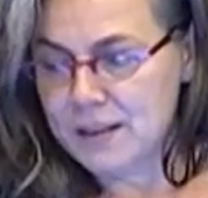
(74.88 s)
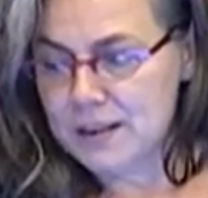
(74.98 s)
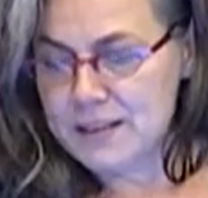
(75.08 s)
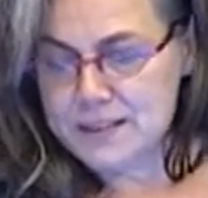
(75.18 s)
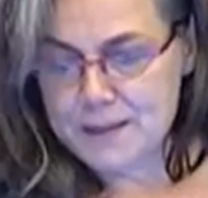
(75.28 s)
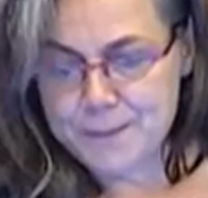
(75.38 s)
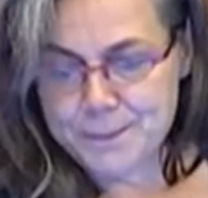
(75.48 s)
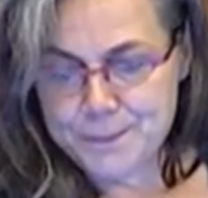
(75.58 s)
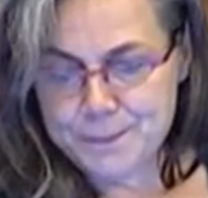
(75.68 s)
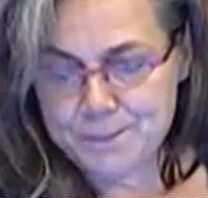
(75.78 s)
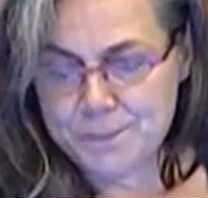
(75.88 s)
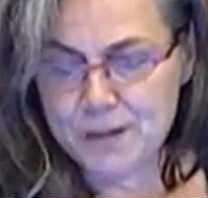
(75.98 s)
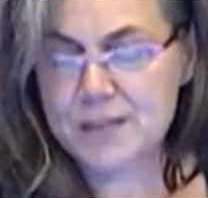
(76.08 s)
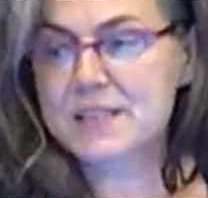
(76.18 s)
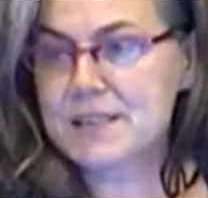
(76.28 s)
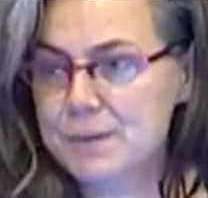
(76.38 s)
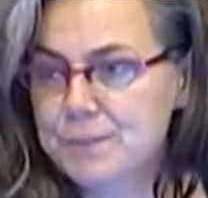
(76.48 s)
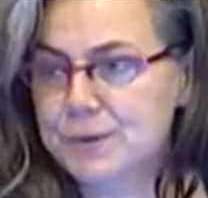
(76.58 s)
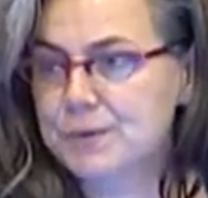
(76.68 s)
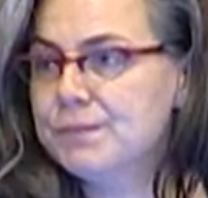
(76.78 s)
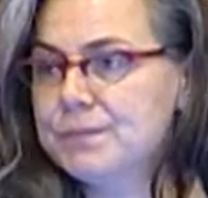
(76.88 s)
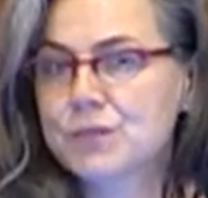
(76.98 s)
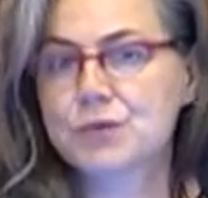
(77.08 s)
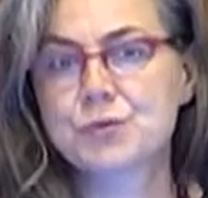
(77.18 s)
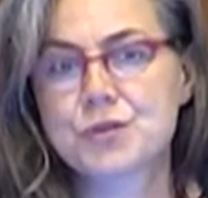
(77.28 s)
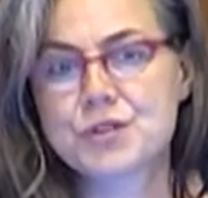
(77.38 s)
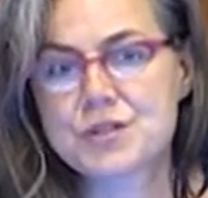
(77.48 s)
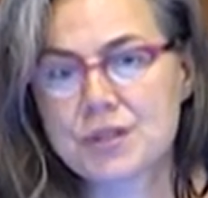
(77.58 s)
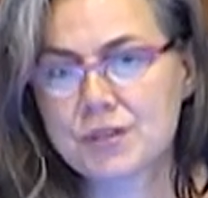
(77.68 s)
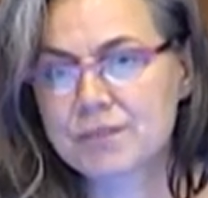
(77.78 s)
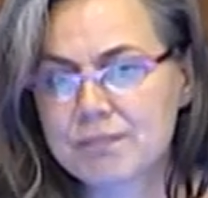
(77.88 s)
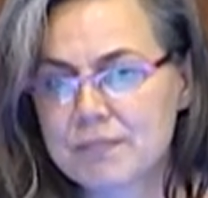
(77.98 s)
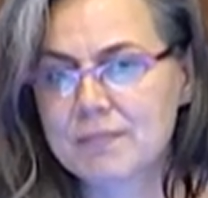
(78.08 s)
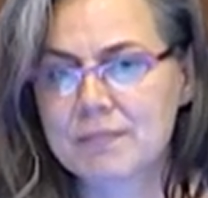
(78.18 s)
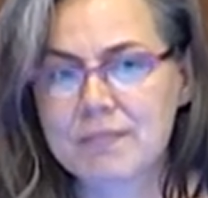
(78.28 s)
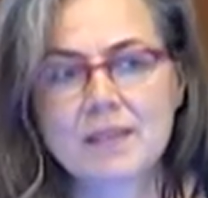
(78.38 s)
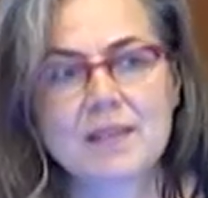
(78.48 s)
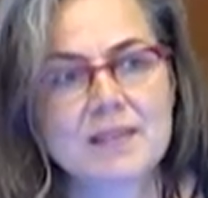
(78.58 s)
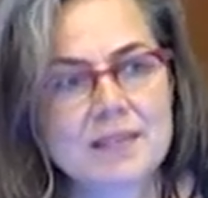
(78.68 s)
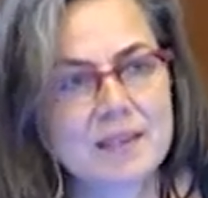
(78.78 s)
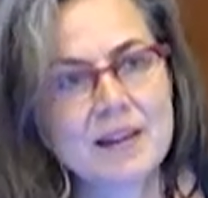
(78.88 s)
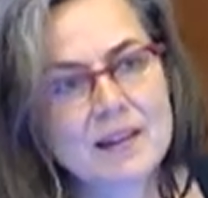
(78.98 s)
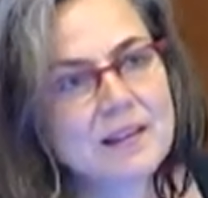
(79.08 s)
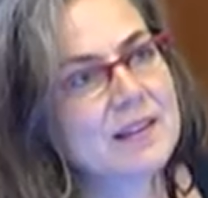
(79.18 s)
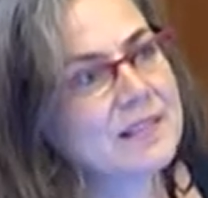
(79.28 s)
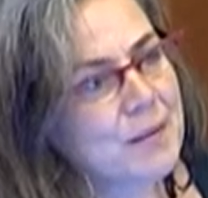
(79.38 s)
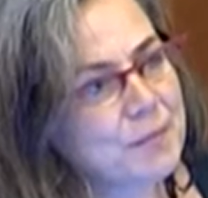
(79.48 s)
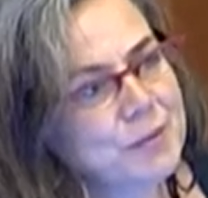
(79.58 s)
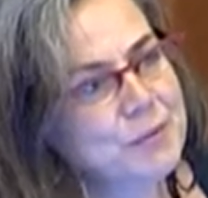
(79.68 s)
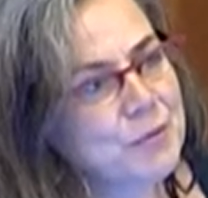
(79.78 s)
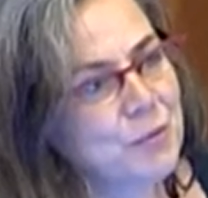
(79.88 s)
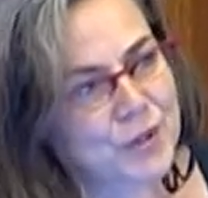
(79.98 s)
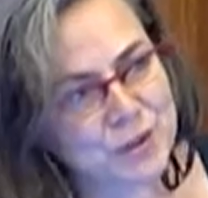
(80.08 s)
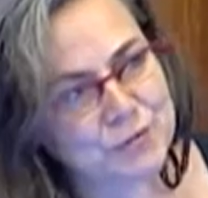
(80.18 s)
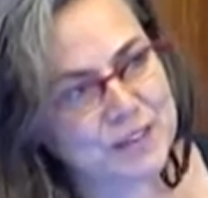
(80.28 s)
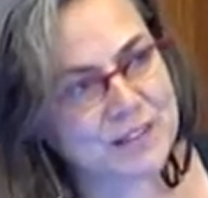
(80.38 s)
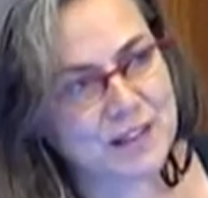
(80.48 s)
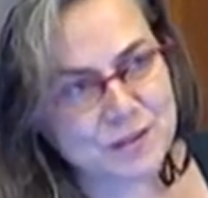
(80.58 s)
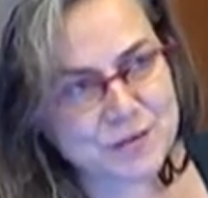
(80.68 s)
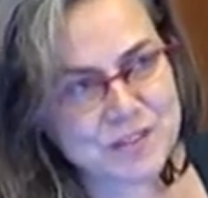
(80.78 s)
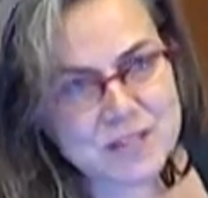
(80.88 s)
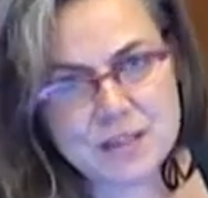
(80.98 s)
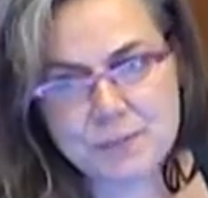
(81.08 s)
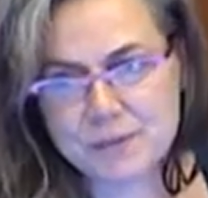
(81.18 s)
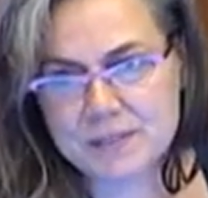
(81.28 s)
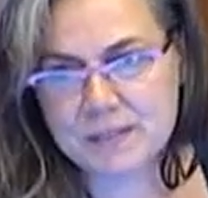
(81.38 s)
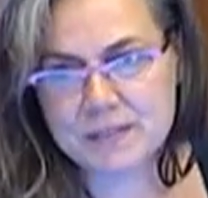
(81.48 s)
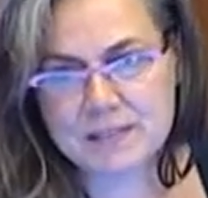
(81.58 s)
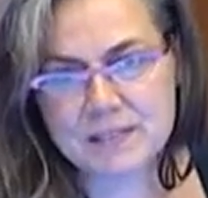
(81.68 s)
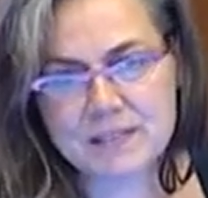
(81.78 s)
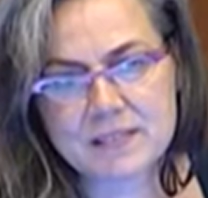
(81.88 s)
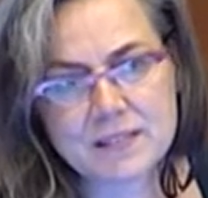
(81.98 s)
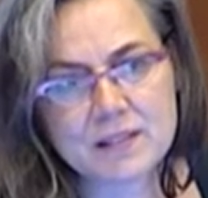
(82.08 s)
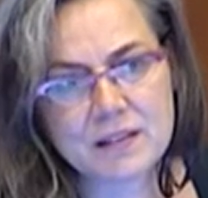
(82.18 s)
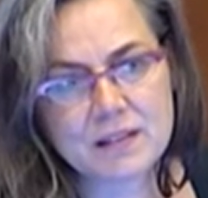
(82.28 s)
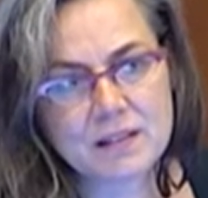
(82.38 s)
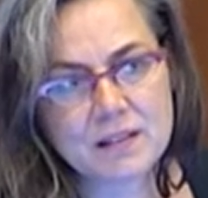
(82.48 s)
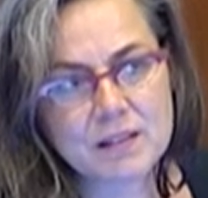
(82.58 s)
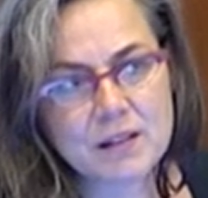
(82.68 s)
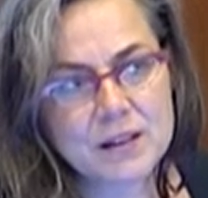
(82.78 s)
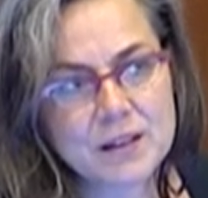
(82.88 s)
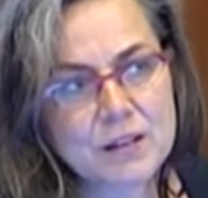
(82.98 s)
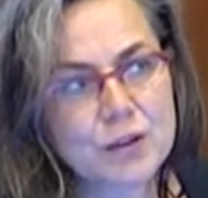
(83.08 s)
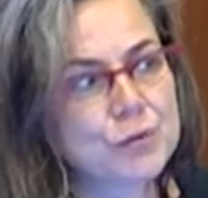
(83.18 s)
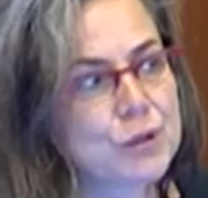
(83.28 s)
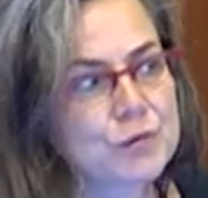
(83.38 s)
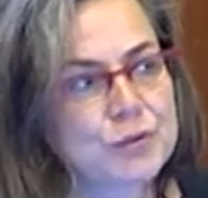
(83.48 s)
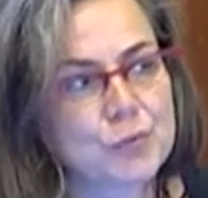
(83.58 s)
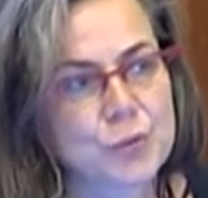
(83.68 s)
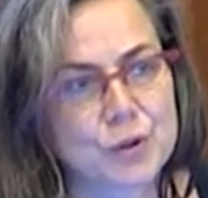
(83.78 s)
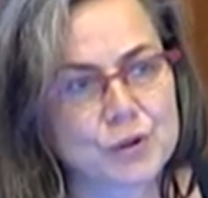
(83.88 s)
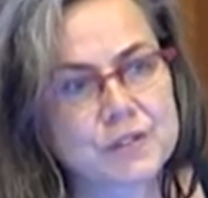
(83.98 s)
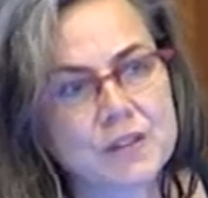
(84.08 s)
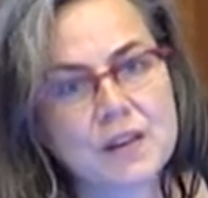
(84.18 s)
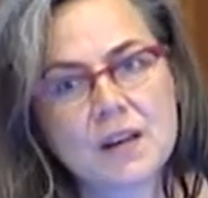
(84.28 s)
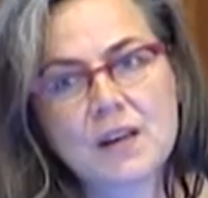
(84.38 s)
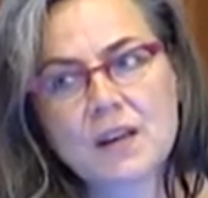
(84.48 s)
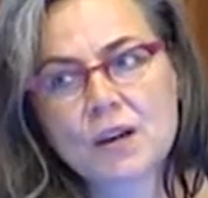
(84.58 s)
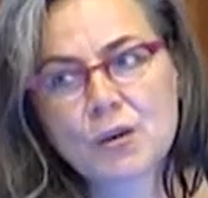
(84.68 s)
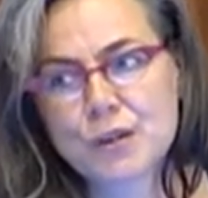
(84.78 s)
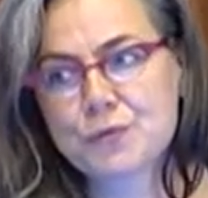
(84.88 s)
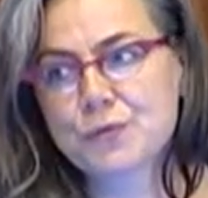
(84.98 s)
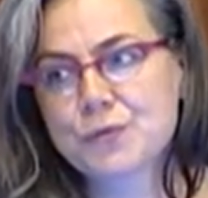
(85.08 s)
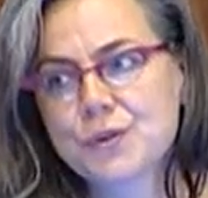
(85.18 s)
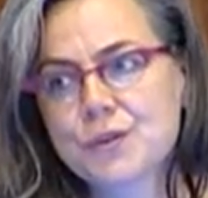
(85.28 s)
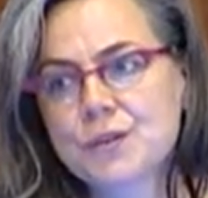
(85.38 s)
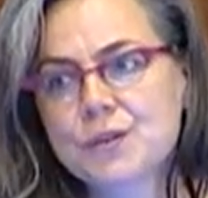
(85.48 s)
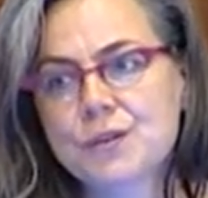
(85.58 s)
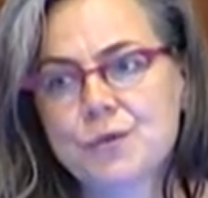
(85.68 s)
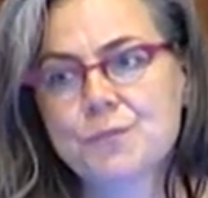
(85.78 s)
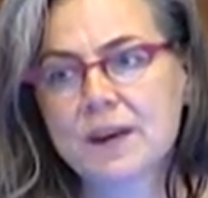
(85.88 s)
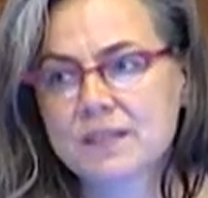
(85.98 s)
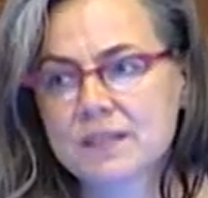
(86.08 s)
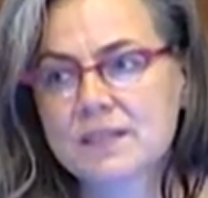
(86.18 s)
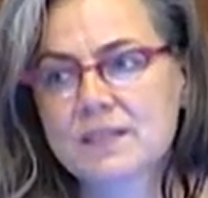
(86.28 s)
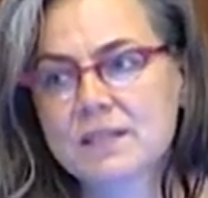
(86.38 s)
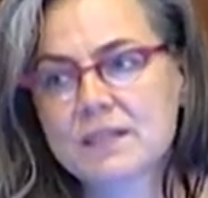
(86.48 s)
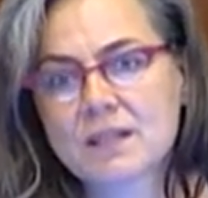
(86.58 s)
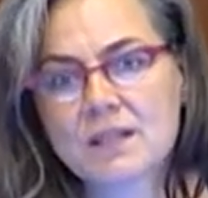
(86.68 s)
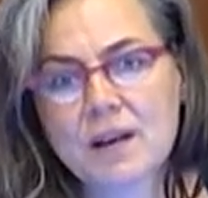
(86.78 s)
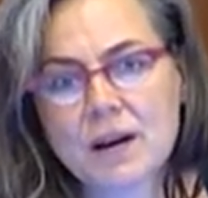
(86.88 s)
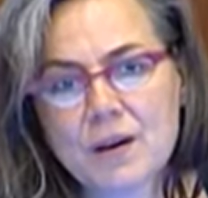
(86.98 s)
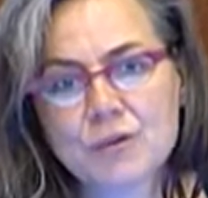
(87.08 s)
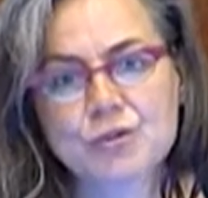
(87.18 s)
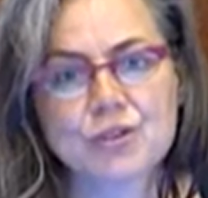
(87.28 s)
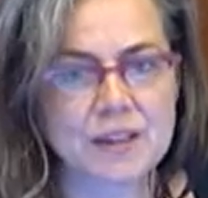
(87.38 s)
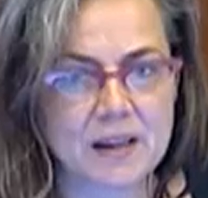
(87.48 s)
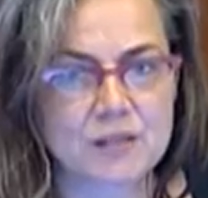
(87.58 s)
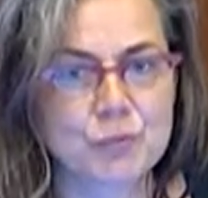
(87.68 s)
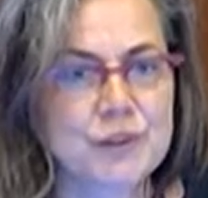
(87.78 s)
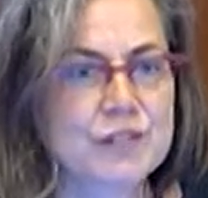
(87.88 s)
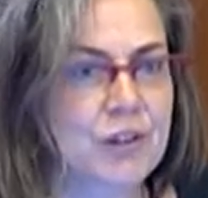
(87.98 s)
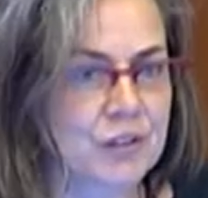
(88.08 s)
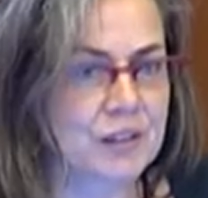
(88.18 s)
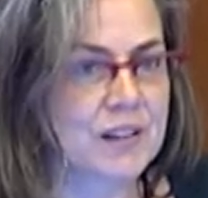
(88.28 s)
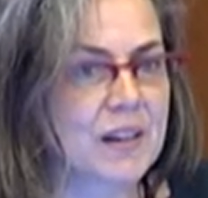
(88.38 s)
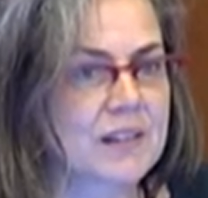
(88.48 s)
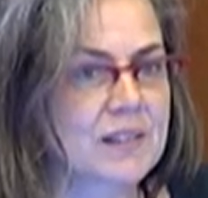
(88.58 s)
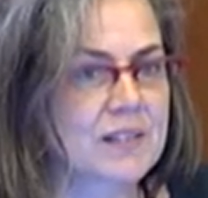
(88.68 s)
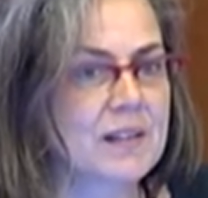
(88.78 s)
it's um, an example, of course, not the single example, but one of the thousands examples that exists, uh, I think, all over the world looking for new practices on how to connect what is not connected,